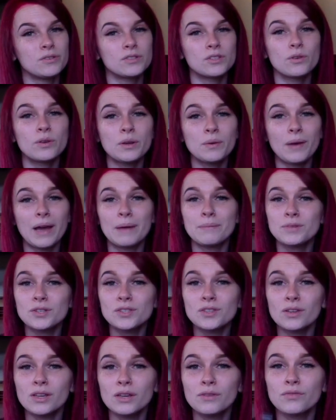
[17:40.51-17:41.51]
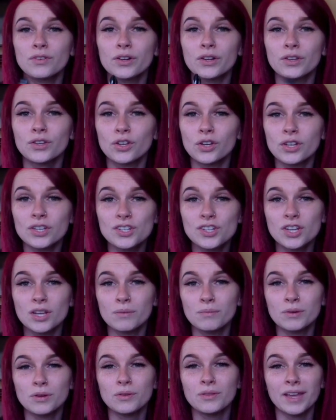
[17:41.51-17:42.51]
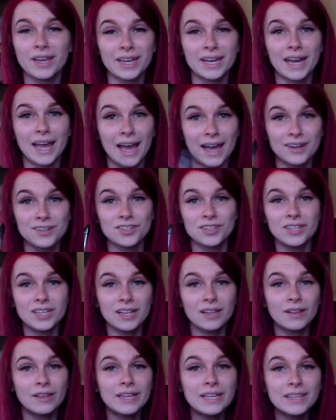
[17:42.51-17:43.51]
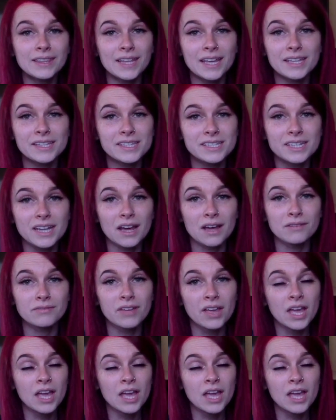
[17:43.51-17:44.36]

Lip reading: So anyway, I'm just looking for a good shampoo that can actually clean that stuff,